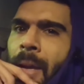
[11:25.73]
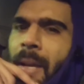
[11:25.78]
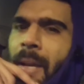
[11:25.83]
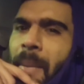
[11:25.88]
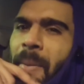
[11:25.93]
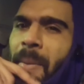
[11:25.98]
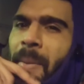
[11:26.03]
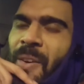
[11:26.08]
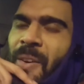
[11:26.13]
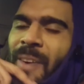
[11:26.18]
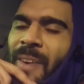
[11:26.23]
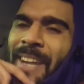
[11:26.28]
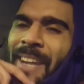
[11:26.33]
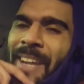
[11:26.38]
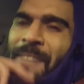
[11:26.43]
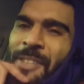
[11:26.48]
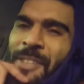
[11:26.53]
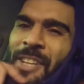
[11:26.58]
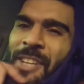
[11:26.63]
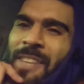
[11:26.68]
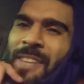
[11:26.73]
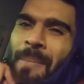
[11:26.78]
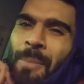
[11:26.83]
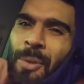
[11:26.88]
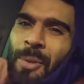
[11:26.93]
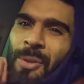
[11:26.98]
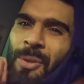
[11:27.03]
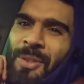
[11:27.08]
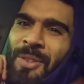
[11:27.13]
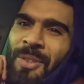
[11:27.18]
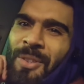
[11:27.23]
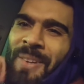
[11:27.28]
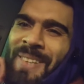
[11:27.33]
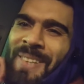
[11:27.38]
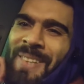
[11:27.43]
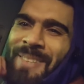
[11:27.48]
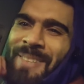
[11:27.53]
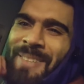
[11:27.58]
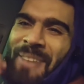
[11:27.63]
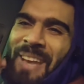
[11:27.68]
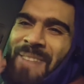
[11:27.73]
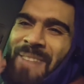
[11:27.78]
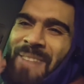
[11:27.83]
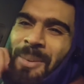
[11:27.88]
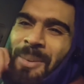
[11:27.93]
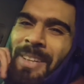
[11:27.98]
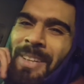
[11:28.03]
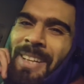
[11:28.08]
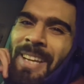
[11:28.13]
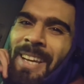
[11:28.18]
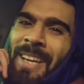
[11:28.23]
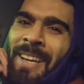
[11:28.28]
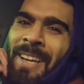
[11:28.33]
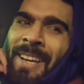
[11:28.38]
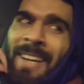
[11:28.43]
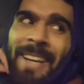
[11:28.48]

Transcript: It'd be great if Stevie Bruce could do us a favour, wouldn't it?